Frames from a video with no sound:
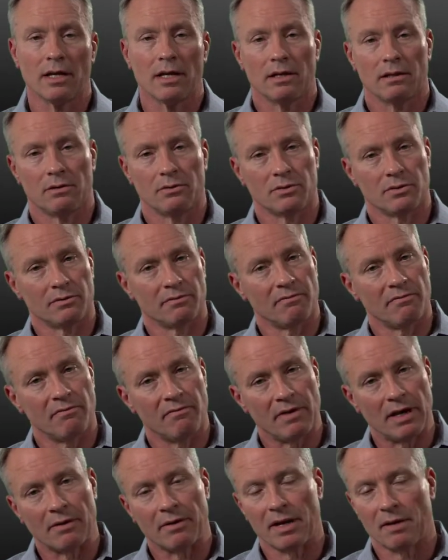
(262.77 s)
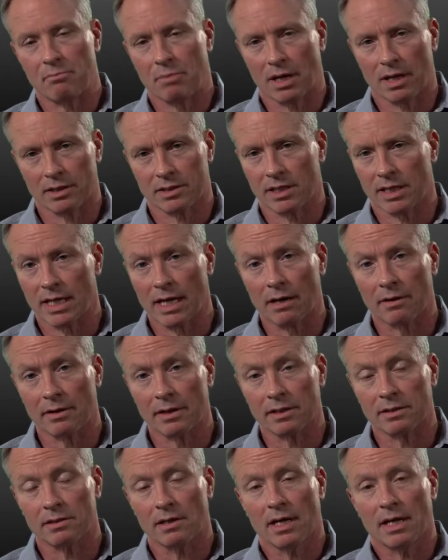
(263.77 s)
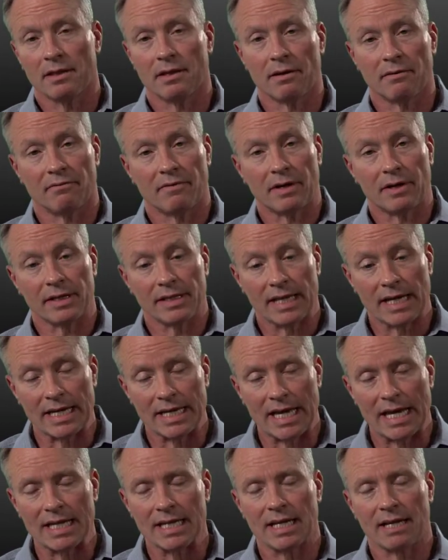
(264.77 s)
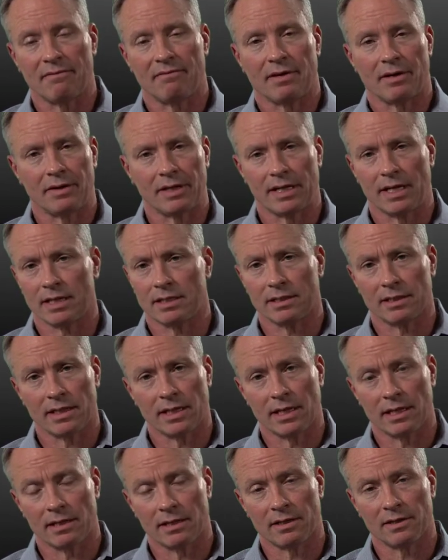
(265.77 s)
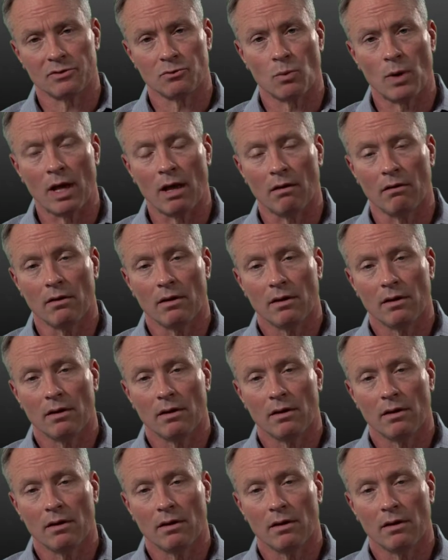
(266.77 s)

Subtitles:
those are very hypoxic areas, they can get very desiccated as well.